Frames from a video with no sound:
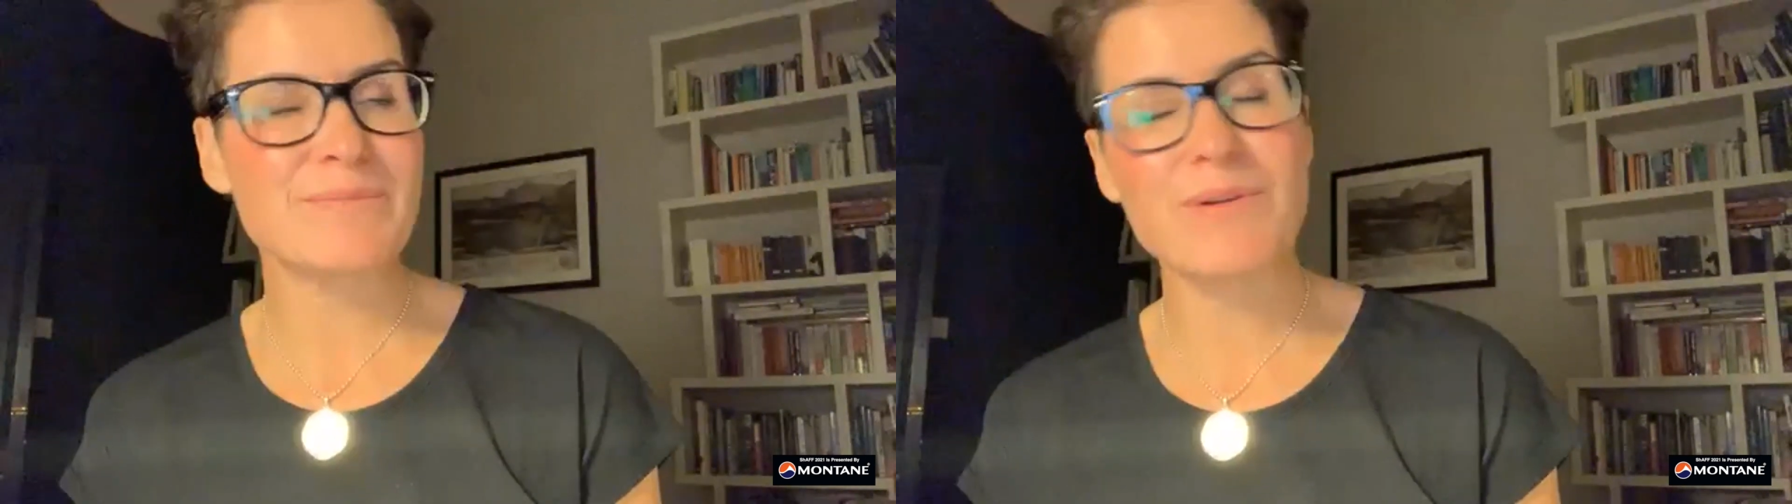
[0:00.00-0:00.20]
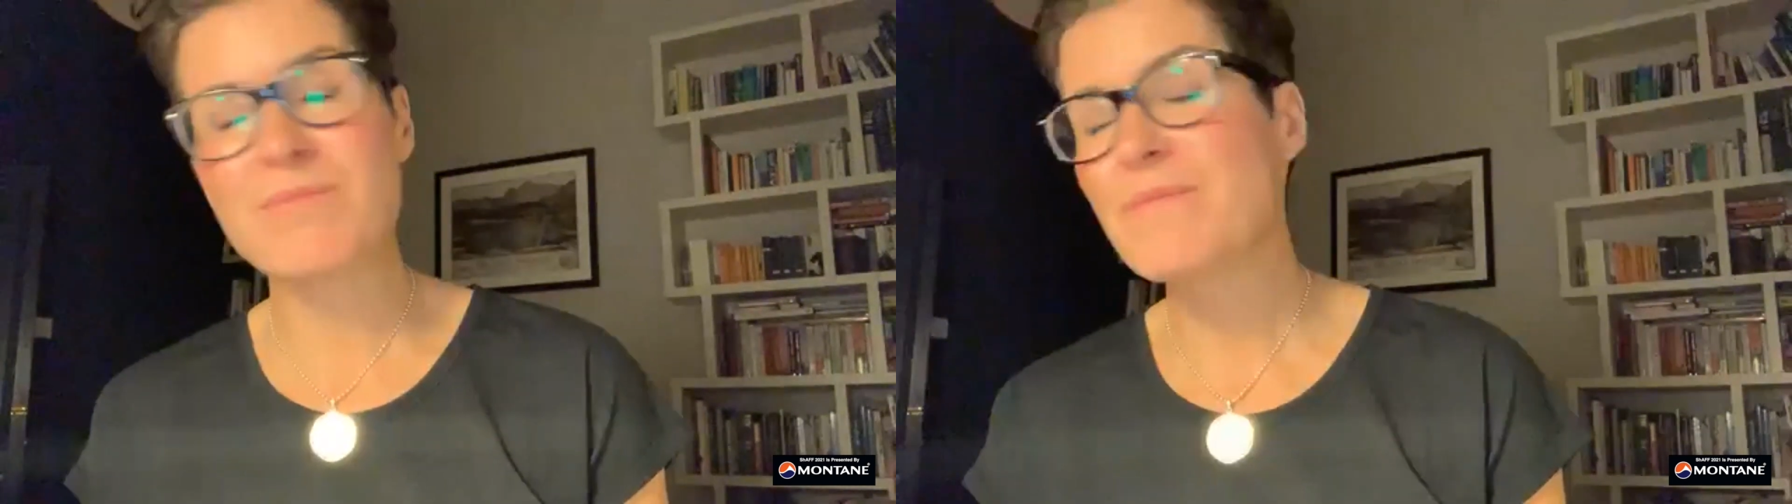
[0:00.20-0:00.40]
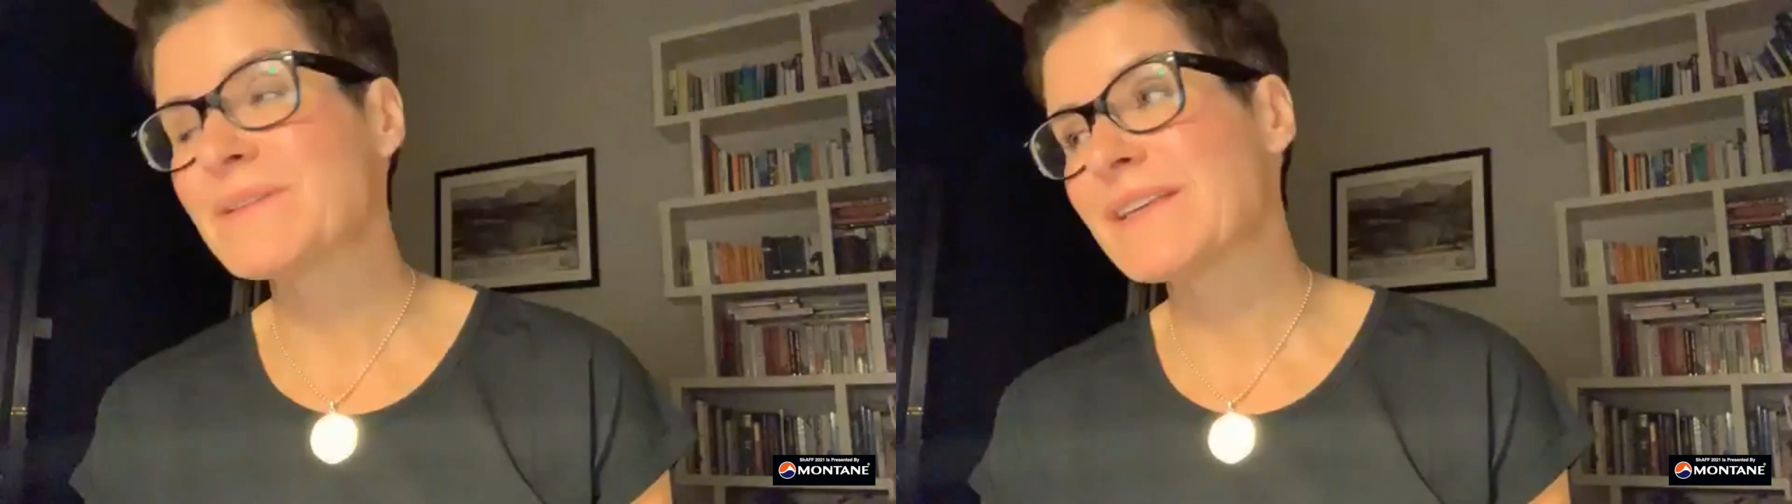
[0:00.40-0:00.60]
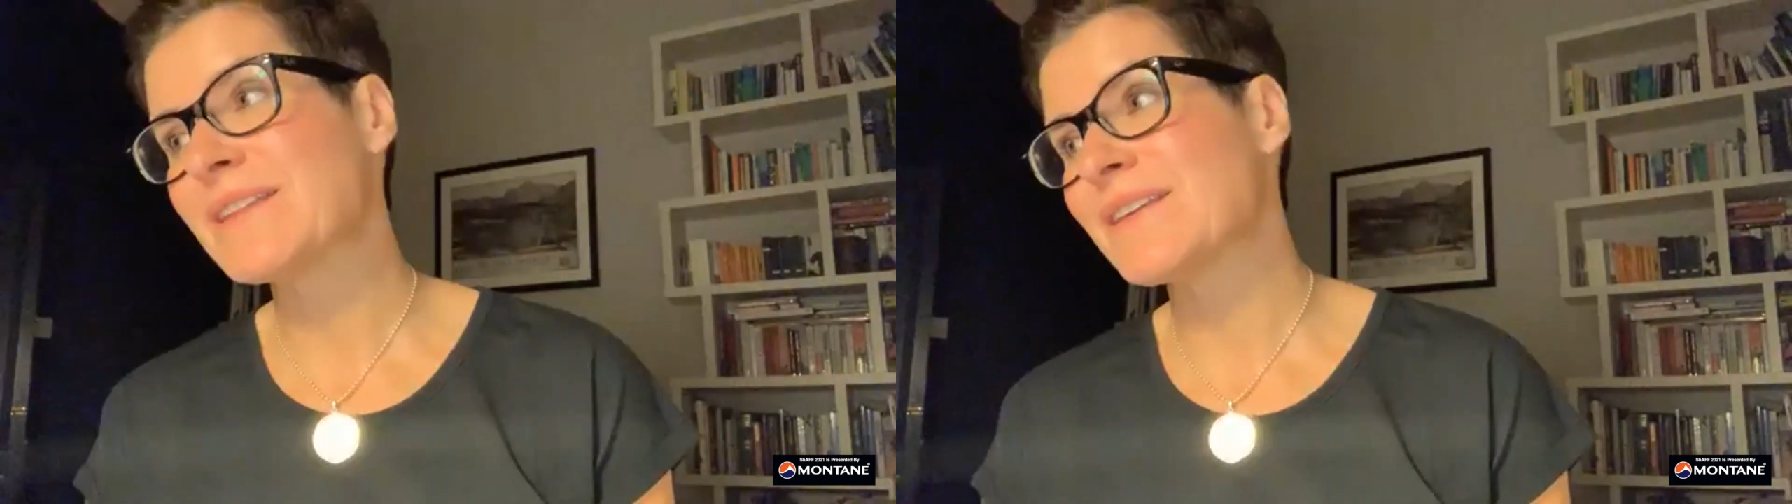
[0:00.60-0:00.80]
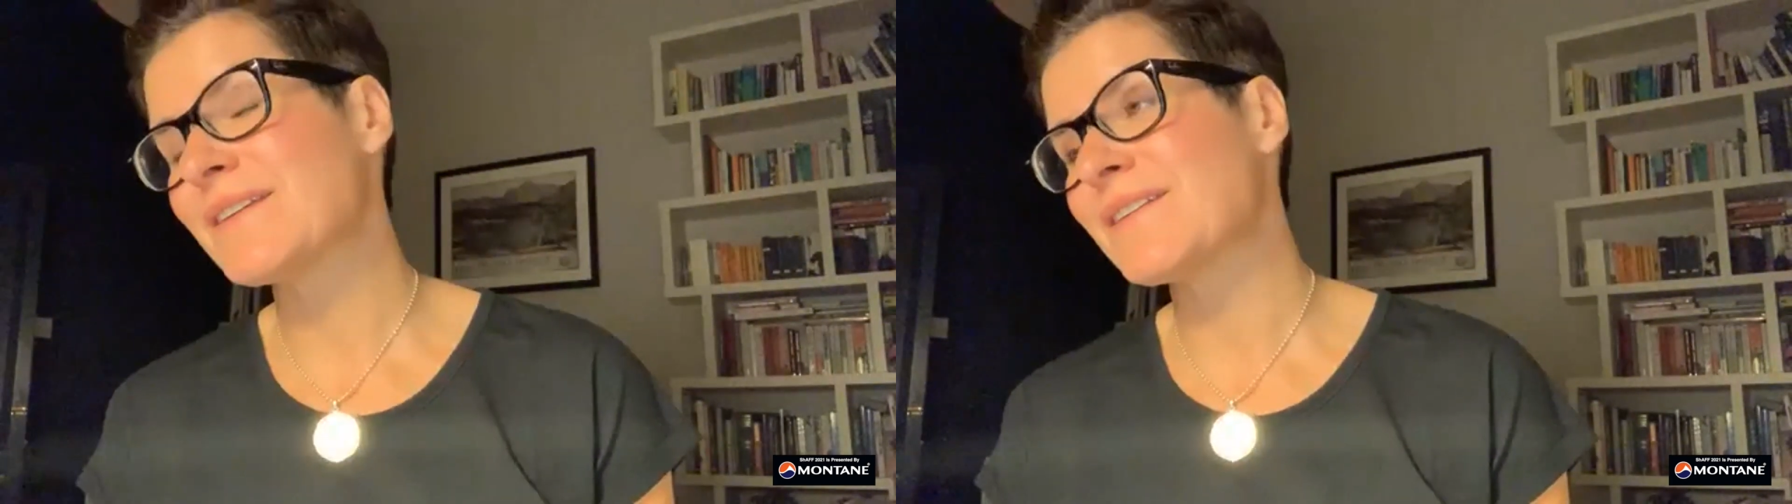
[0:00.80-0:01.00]
probably
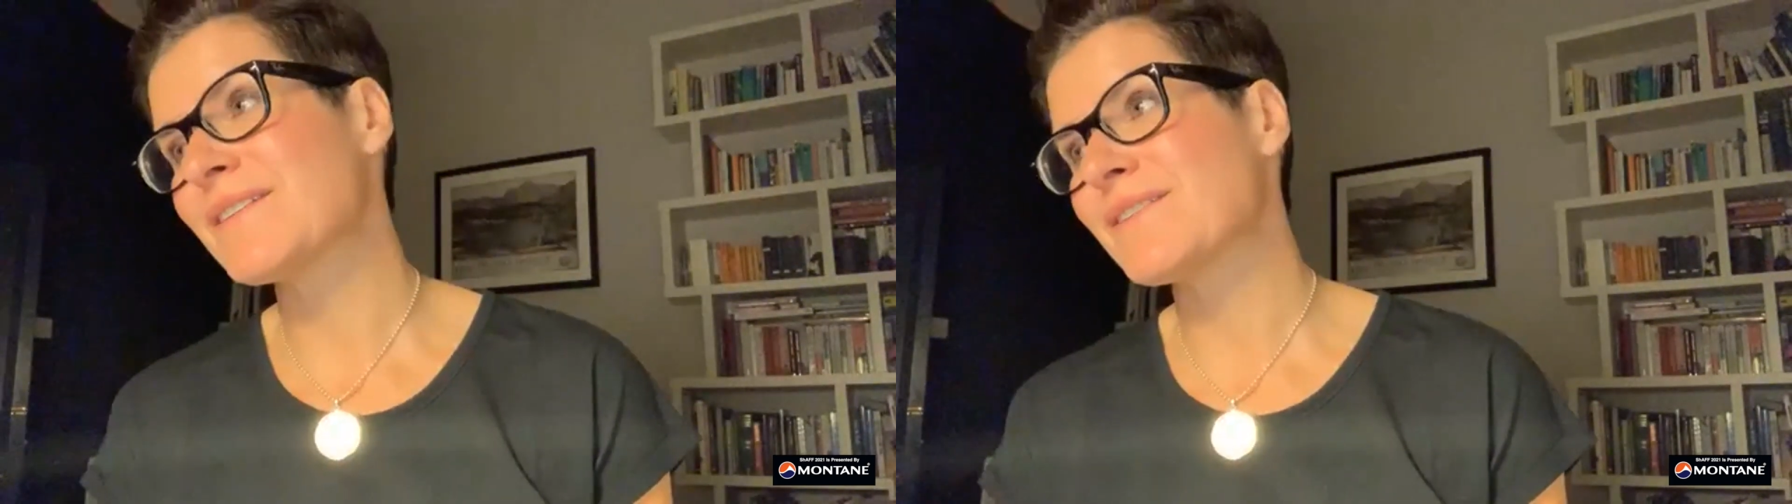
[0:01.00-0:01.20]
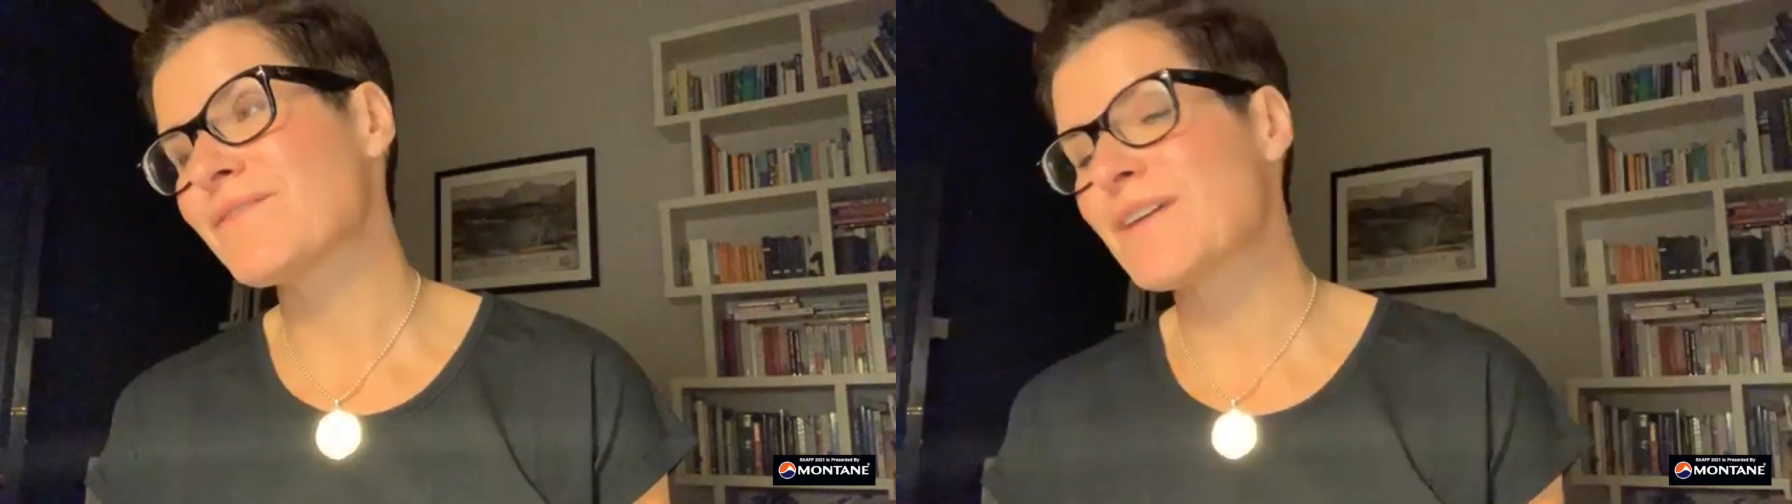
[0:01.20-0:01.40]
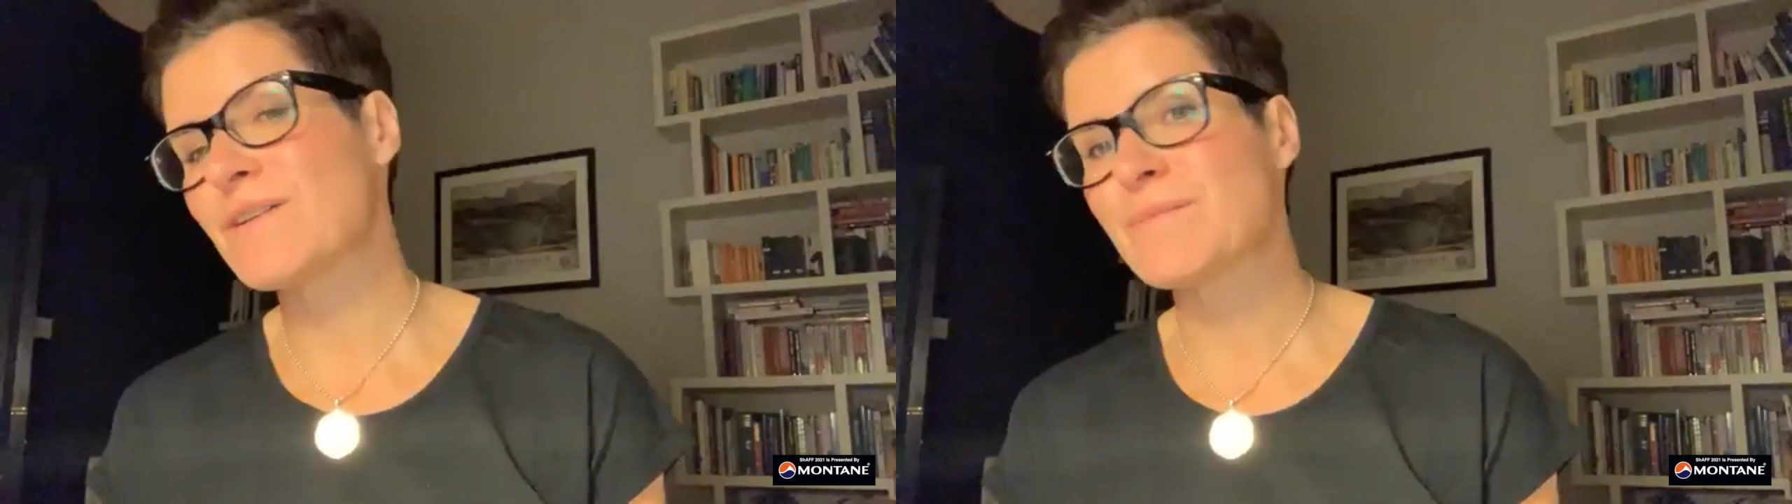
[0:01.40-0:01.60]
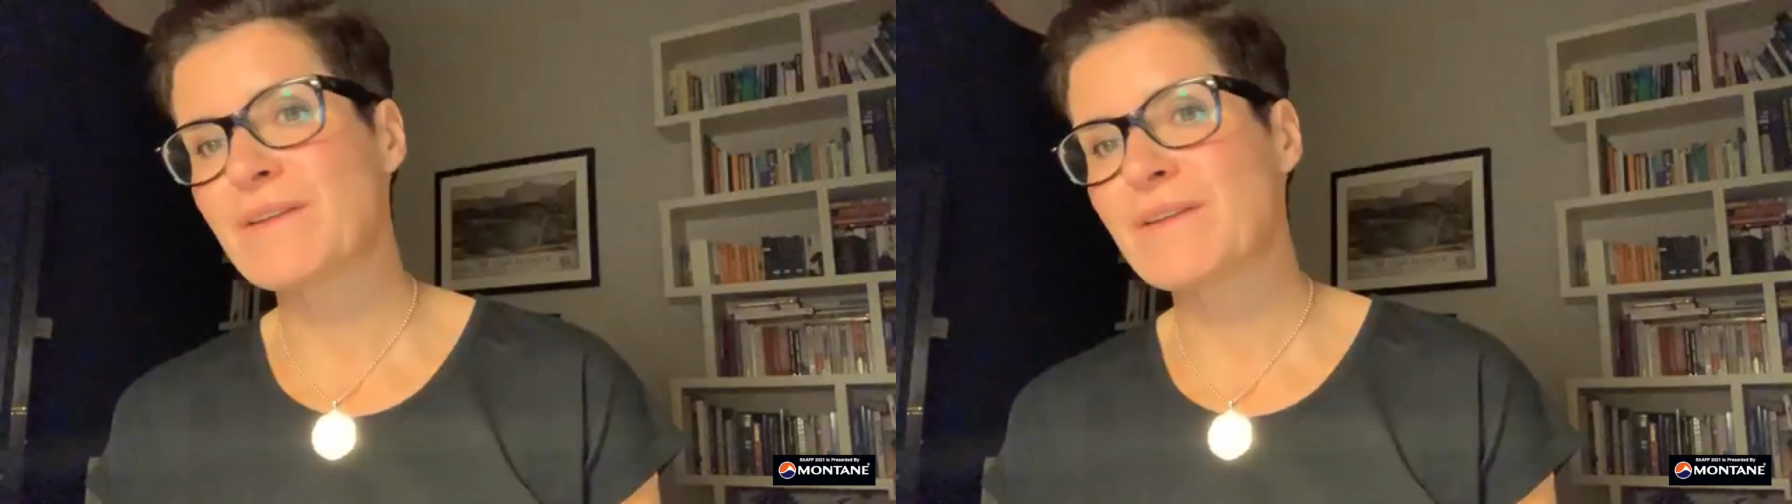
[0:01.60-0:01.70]
the film,